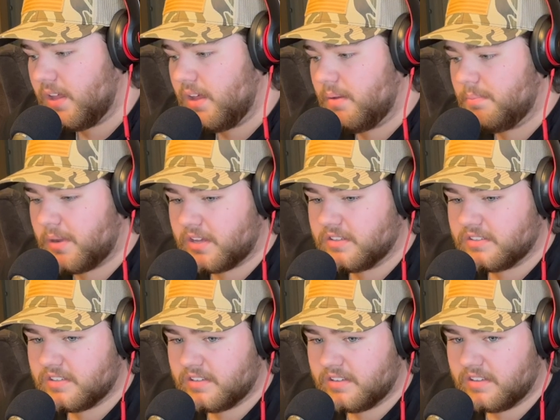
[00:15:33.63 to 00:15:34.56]

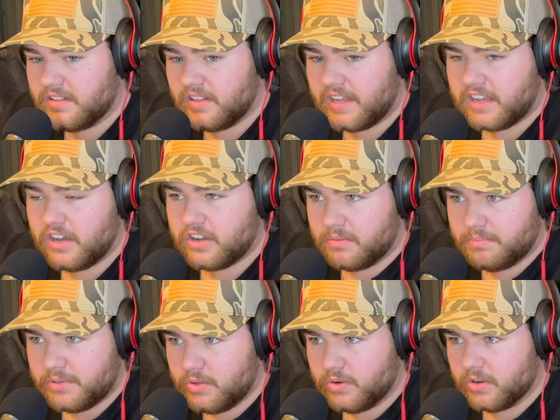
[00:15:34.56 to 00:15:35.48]
Because like a
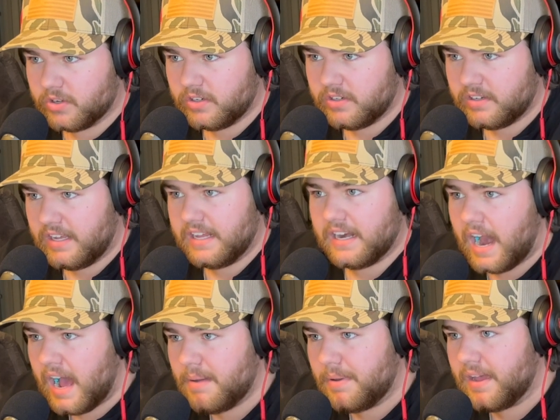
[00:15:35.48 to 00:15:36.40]
computer and an
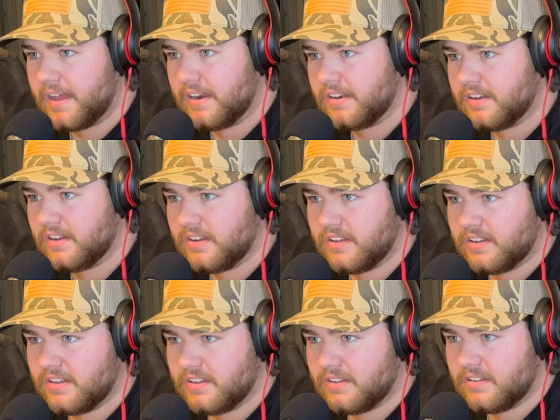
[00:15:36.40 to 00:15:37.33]
iPad
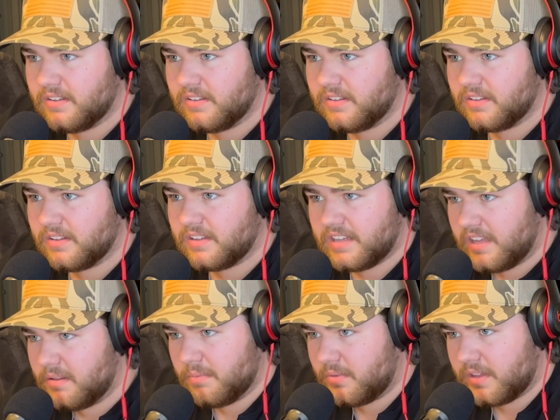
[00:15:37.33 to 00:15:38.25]

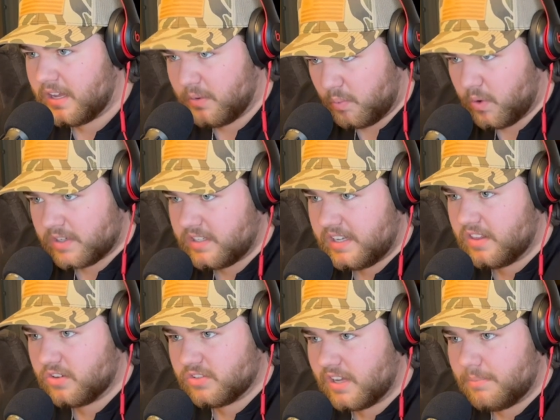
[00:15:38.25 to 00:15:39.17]
can work
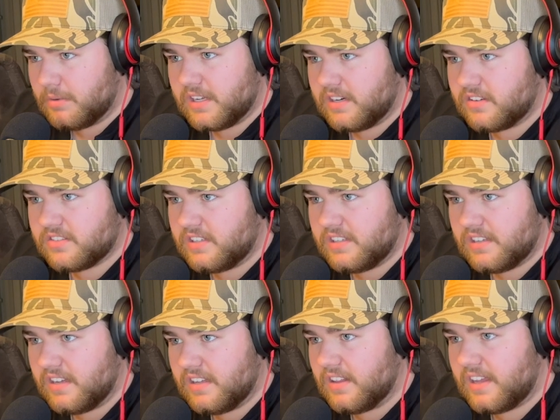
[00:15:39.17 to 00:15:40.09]
together simultaneously,
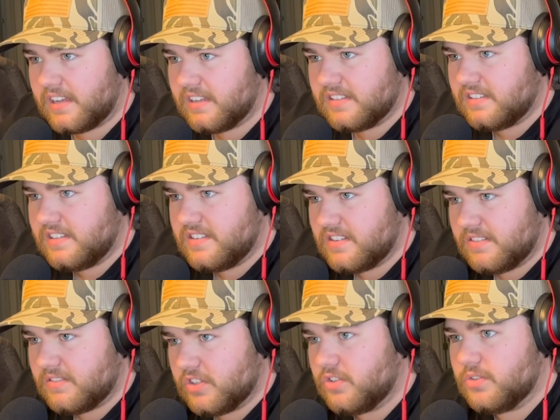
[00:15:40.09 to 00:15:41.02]
and like it's
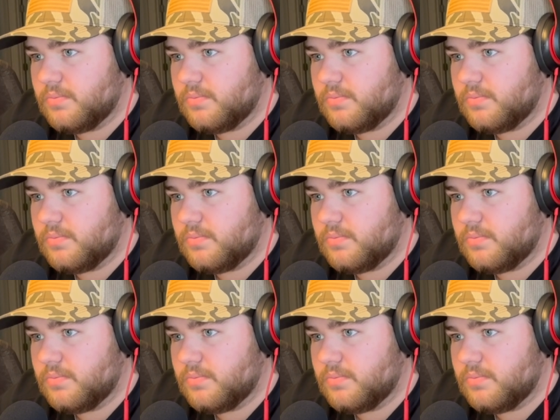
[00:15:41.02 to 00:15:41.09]
easy to do.